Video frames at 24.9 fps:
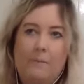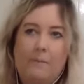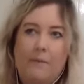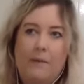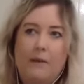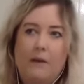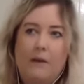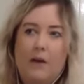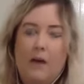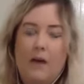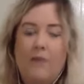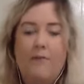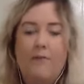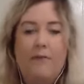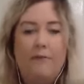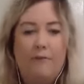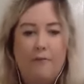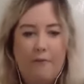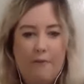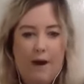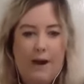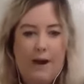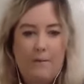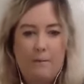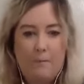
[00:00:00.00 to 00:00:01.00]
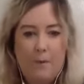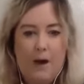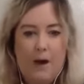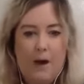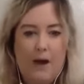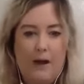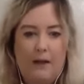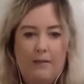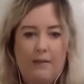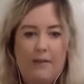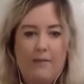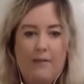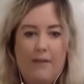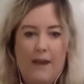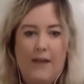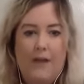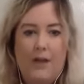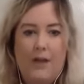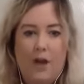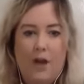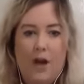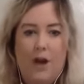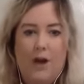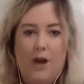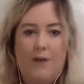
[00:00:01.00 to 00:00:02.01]
kind of a framework that they
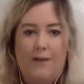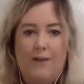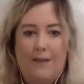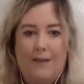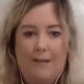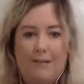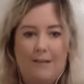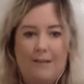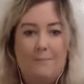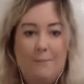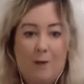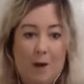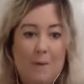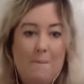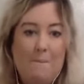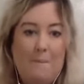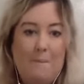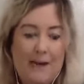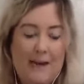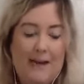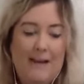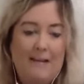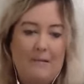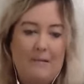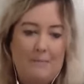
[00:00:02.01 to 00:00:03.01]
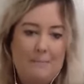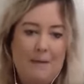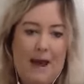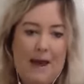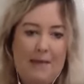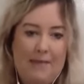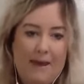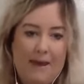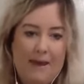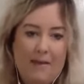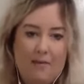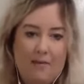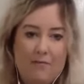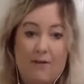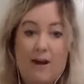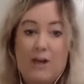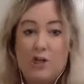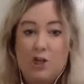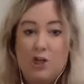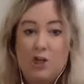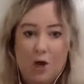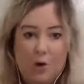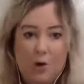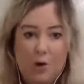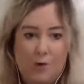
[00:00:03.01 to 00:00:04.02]
know this company has met that
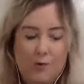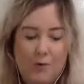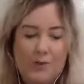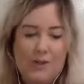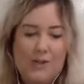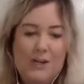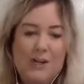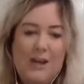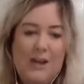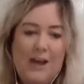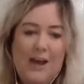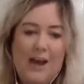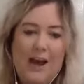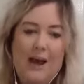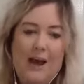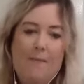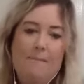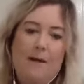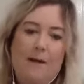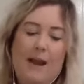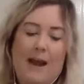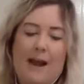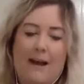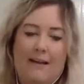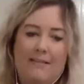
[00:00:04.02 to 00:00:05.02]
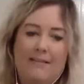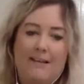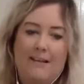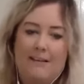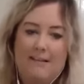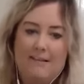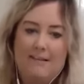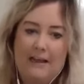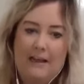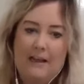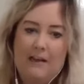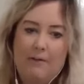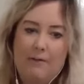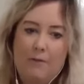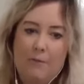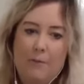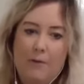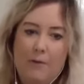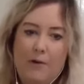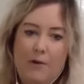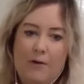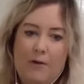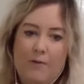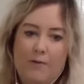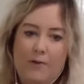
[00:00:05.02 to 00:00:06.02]
threshold and has this seal of
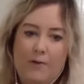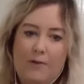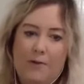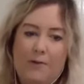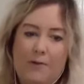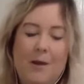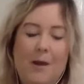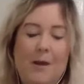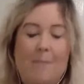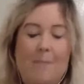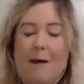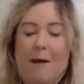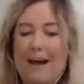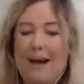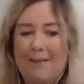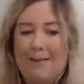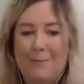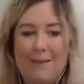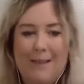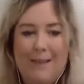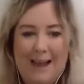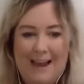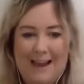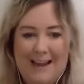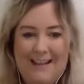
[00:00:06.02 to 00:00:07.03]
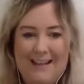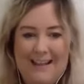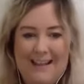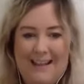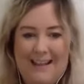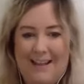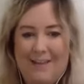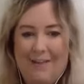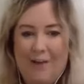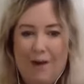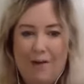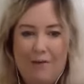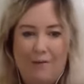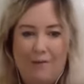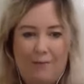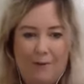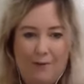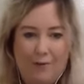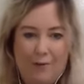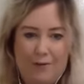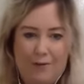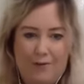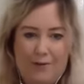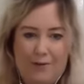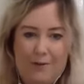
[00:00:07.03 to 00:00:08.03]
approval. But as with anything, there are
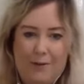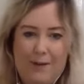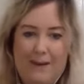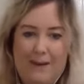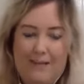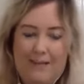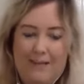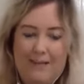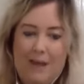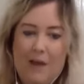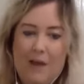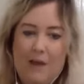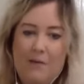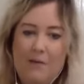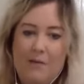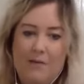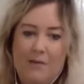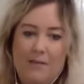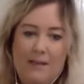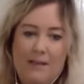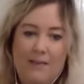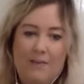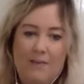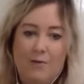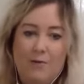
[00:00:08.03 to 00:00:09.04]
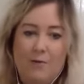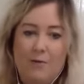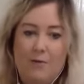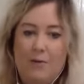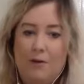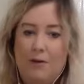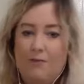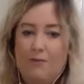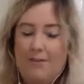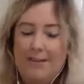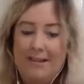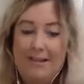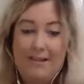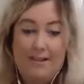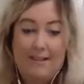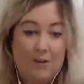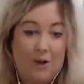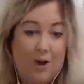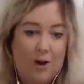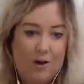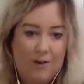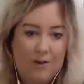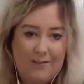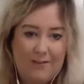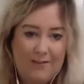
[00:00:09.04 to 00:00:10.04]
flaws to it. So these all, obviously there's a
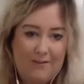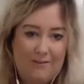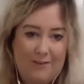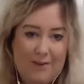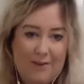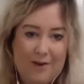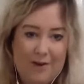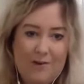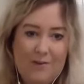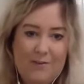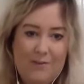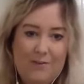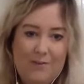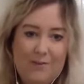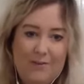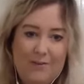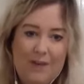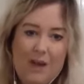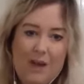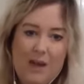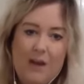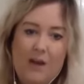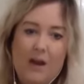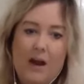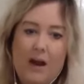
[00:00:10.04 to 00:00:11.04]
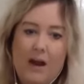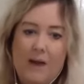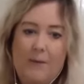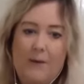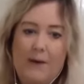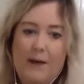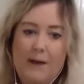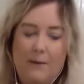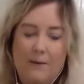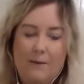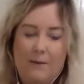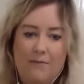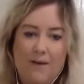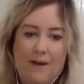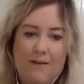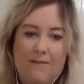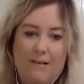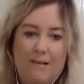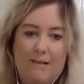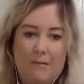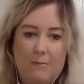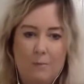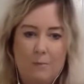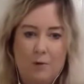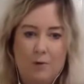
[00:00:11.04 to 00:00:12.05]
cost involved. So I work with
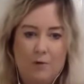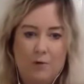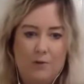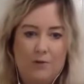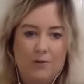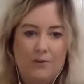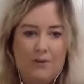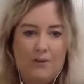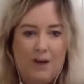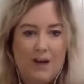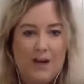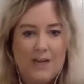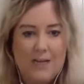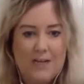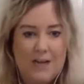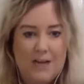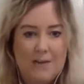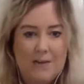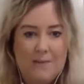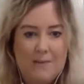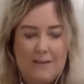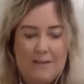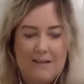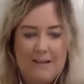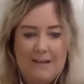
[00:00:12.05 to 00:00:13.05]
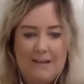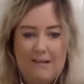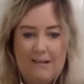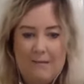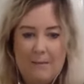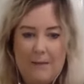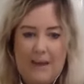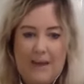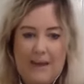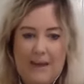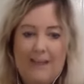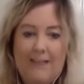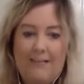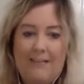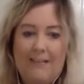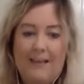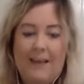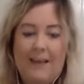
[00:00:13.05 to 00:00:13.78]
very small startups in this space,